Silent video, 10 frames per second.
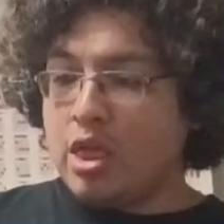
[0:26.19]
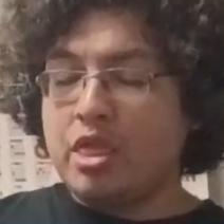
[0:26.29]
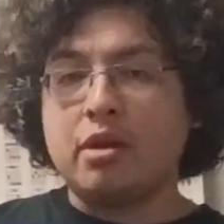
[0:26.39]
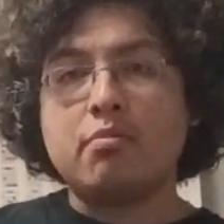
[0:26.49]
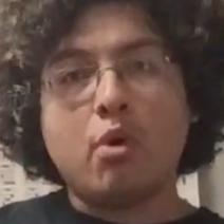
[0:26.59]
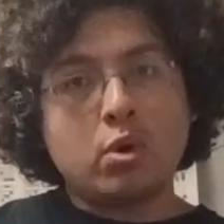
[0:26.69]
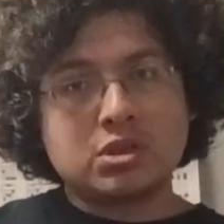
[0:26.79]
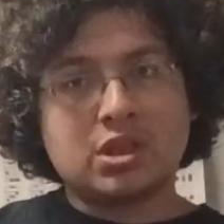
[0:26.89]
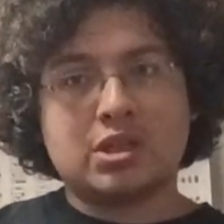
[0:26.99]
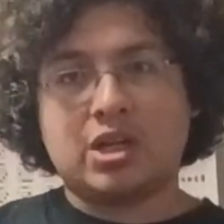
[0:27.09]
then
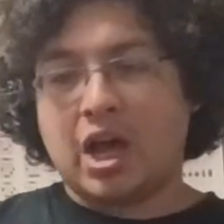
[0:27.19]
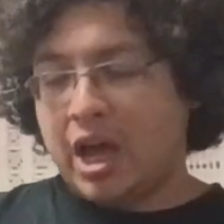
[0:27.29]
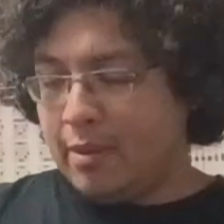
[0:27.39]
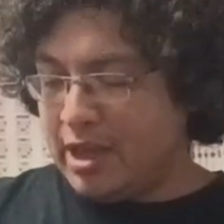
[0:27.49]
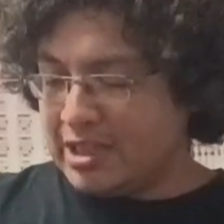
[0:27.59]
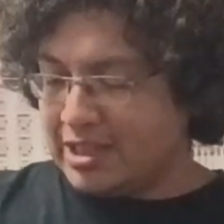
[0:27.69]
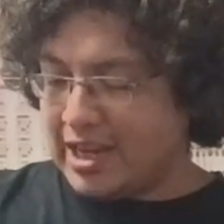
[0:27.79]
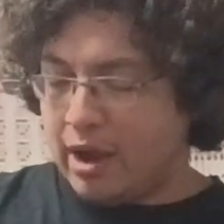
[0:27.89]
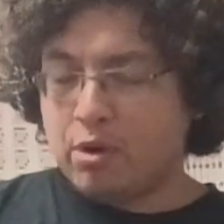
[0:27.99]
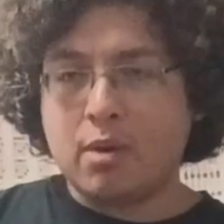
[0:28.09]
most of the time his
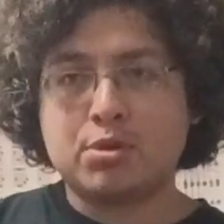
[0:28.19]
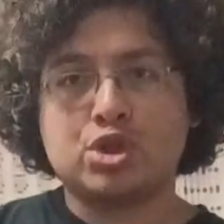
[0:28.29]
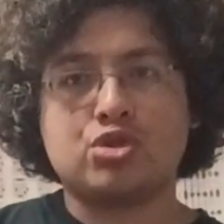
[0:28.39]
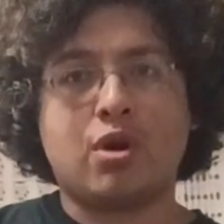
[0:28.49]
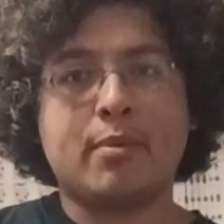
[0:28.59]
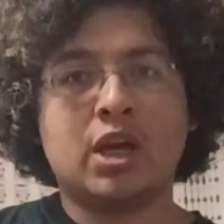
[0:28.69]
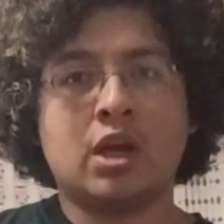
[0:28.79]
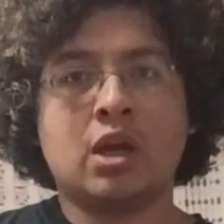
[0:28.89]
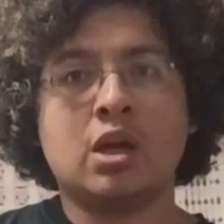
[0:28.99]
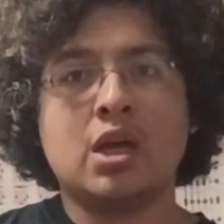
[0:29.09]
down-up
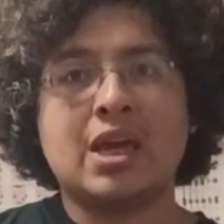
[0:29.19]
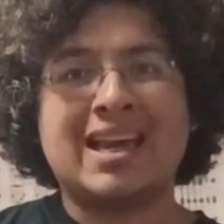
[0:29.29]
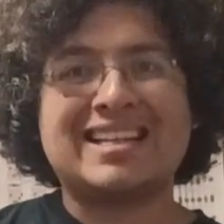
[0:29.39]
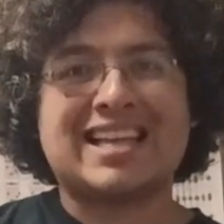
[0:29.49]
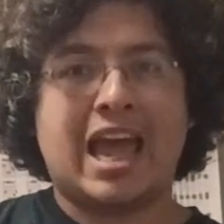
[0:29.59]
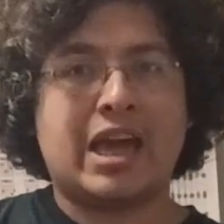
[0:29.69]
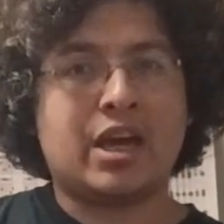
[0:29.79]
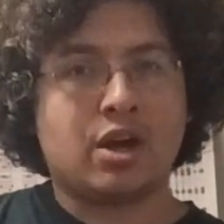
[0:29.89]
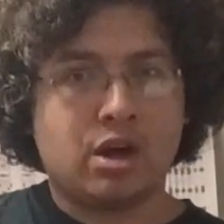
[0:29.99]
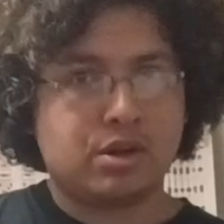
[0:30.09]
strumming, he's
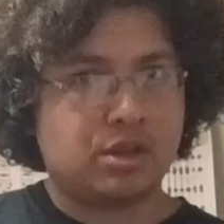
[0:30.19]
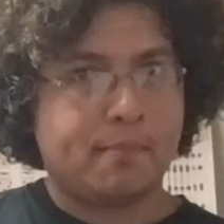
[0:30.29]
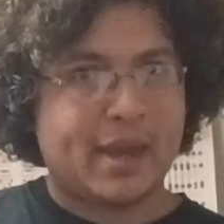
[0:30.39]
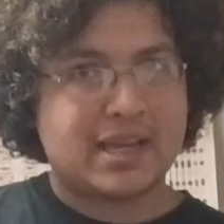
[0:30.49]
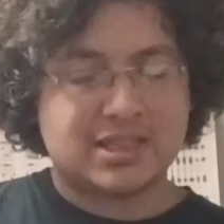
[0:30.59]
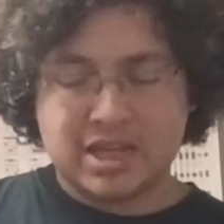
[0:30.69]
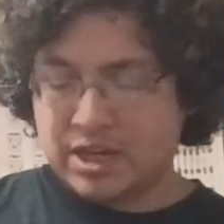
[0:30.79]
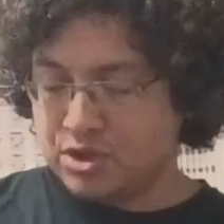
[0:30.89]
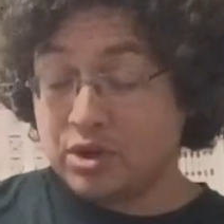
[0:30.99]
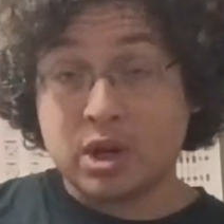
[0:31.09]
hanging on to the bass
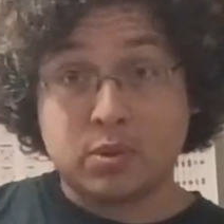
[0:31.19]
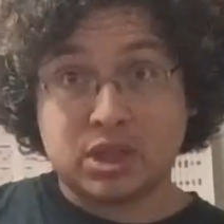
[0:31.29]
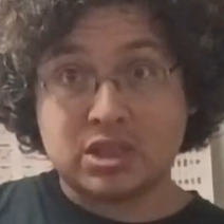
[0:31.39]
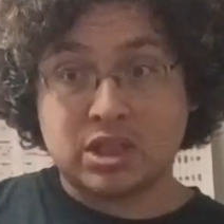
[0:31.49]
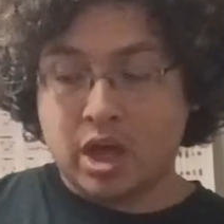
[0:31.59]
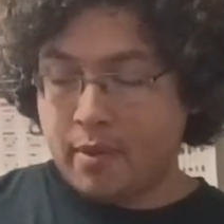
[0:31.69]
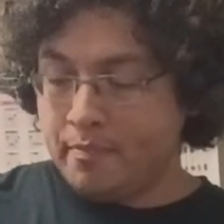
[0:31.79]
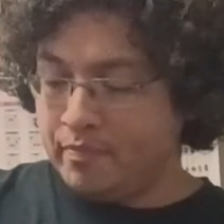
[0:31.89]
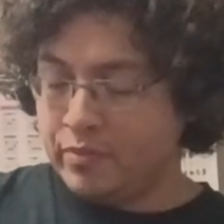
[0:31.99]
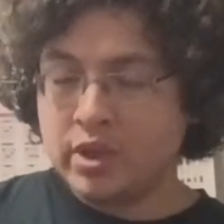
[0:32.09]
E string with his
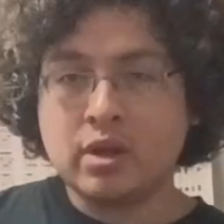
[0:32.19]
thumb,